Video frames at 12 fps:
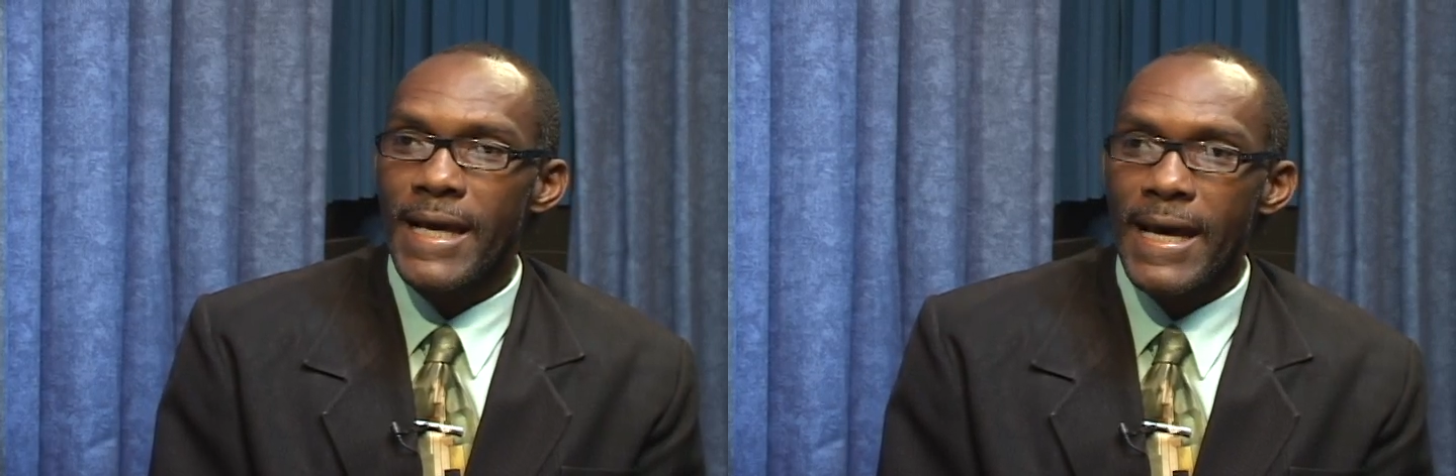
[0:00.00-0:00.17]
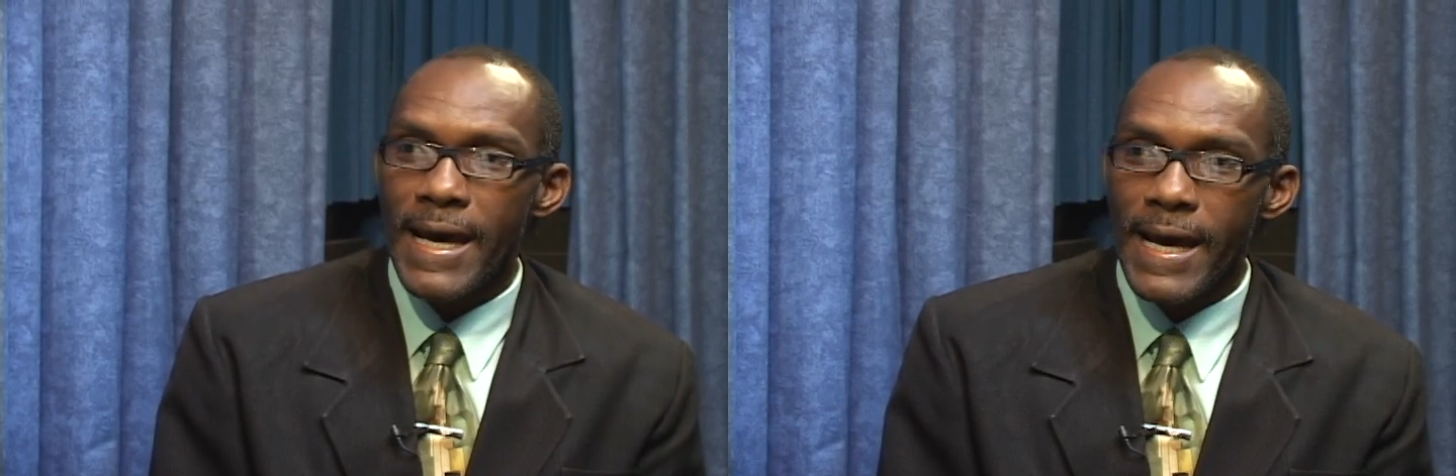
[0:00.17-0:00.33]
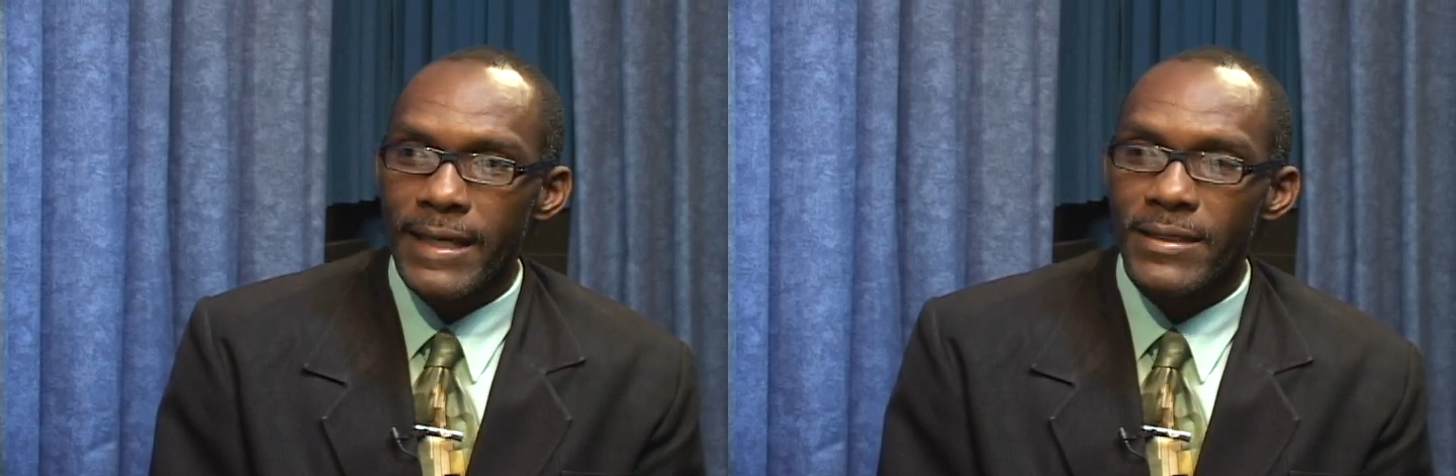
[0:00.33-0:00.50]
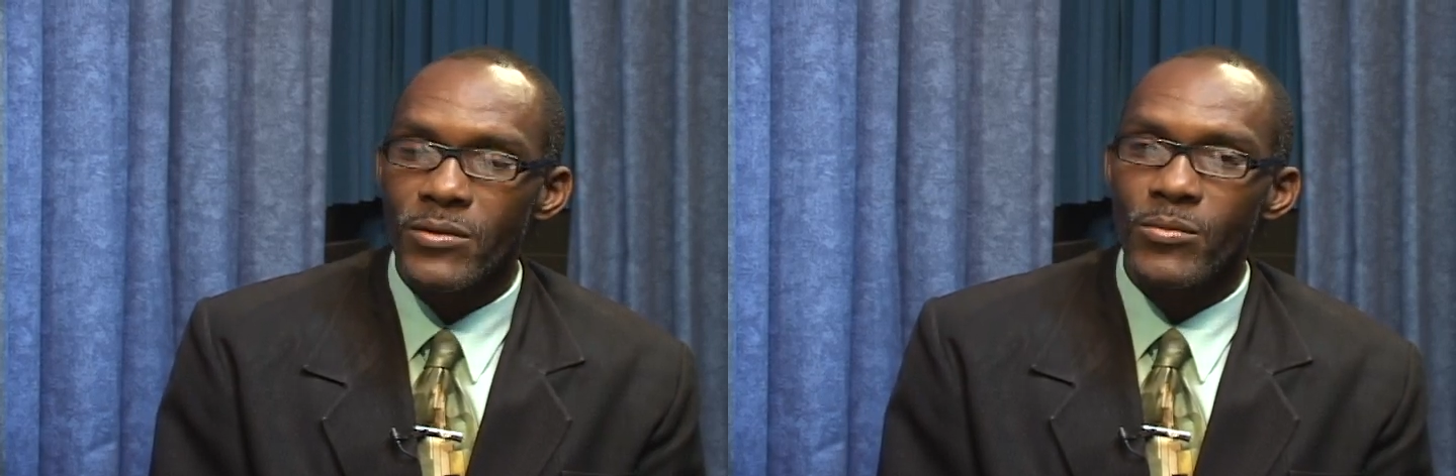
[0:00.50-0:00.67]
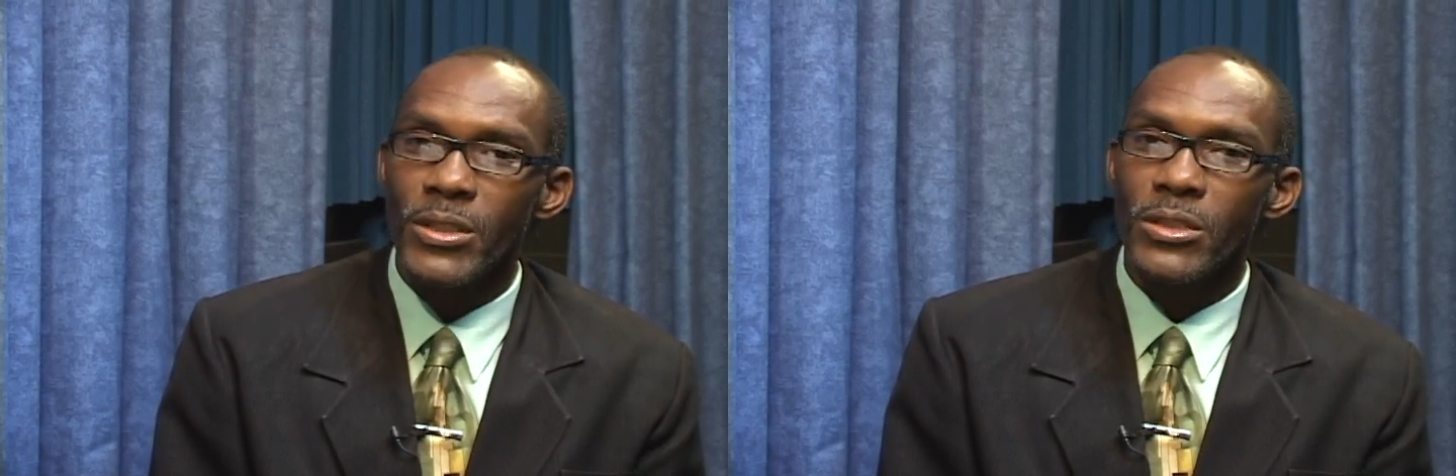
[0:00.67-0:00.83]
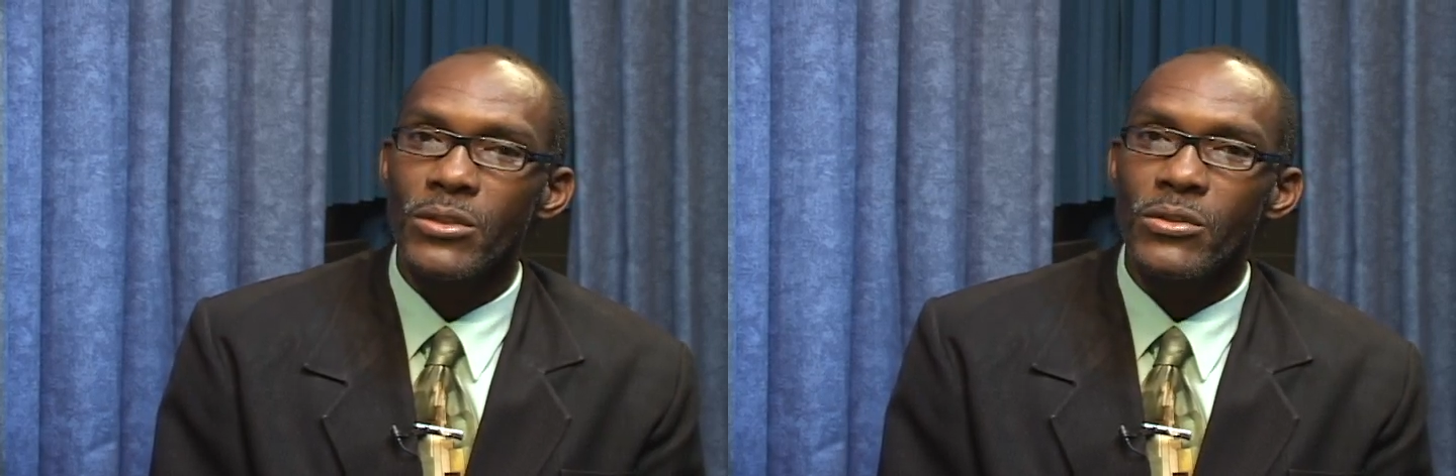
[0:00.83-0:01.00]
asked
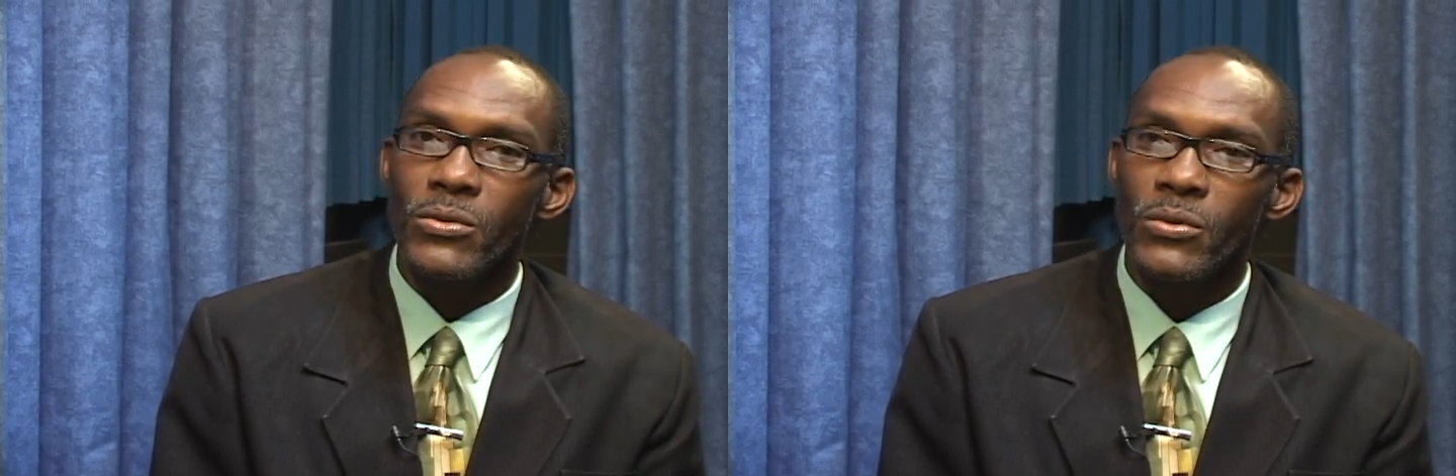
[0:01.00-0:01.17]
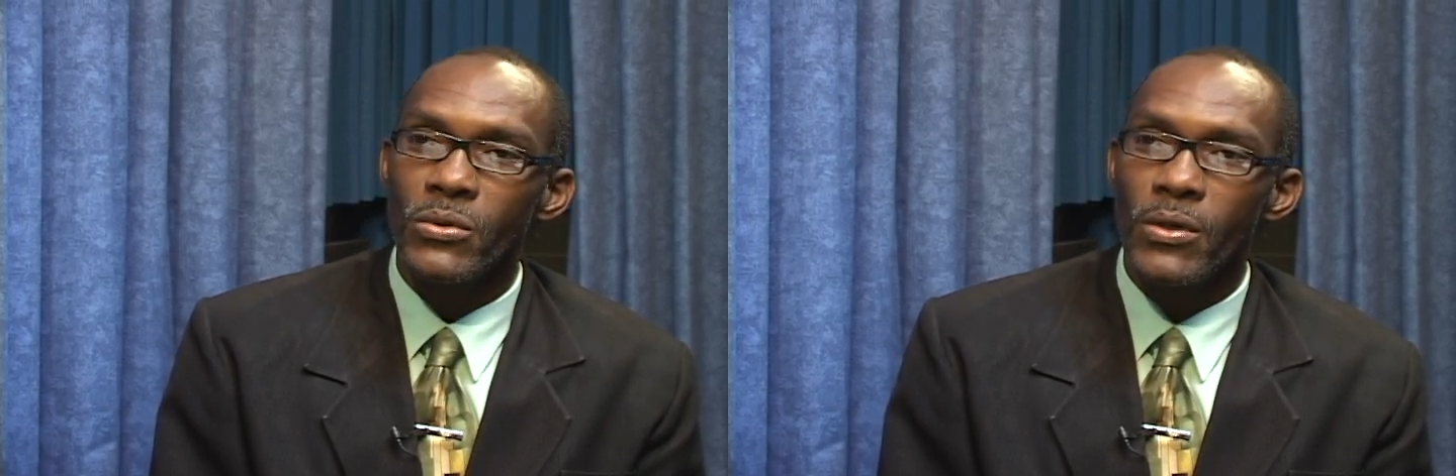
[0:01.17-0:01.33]
me to do